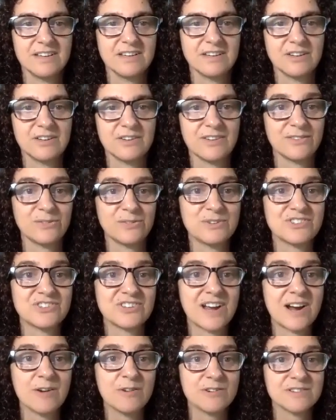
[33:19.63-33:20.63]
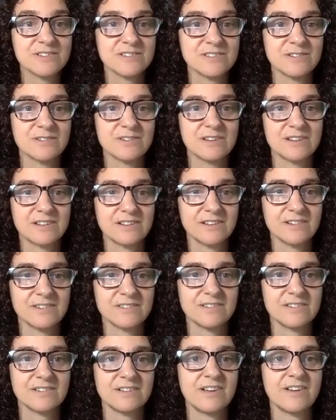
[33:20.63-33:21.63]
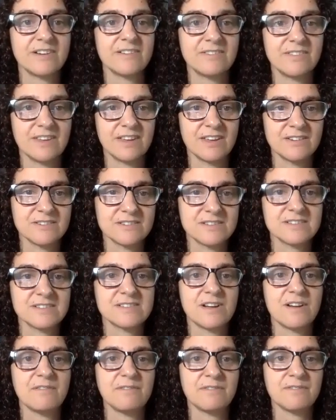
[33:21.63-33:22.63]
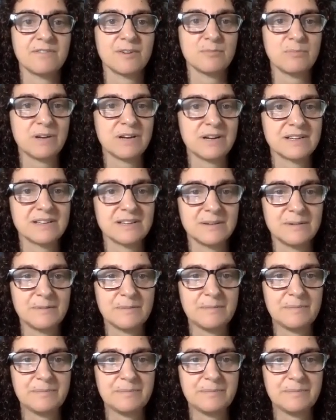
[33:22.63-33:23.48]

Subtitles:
That's what showers do. It clears a lot of the energies off of our body.